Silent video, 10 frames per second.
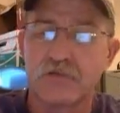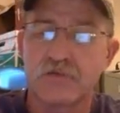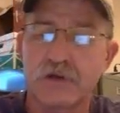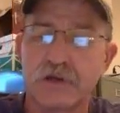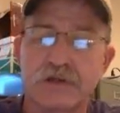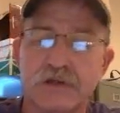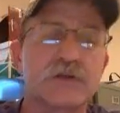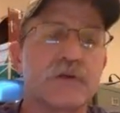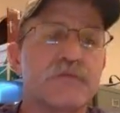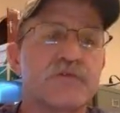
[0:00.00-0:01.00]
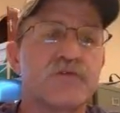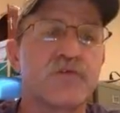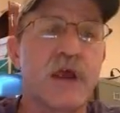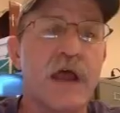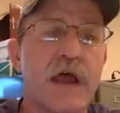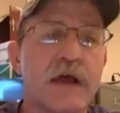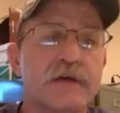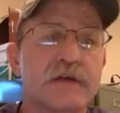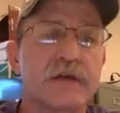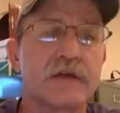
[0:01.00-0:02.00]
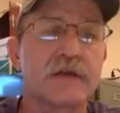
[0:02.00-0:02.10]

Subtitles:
We're going to subtract